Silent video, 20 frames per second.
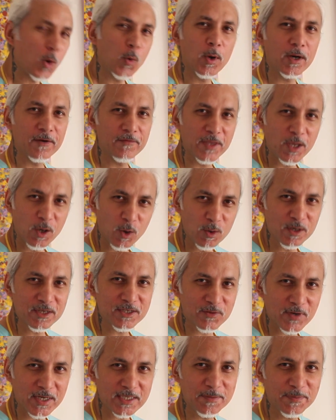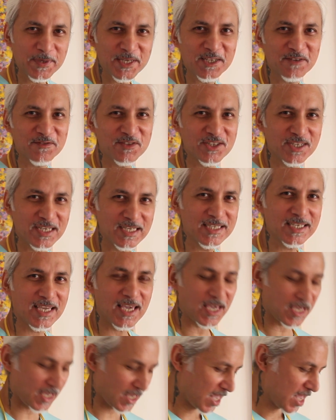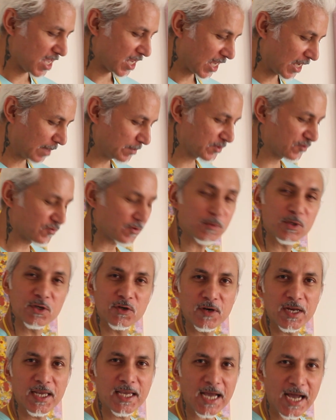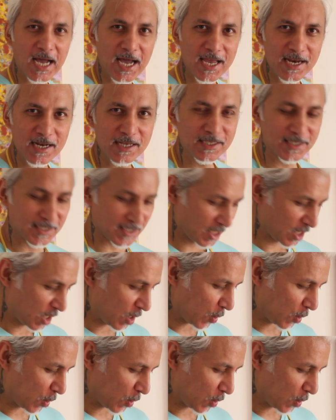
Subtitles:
One of the oldest recipes of the cheesecake comes from the Greek islands,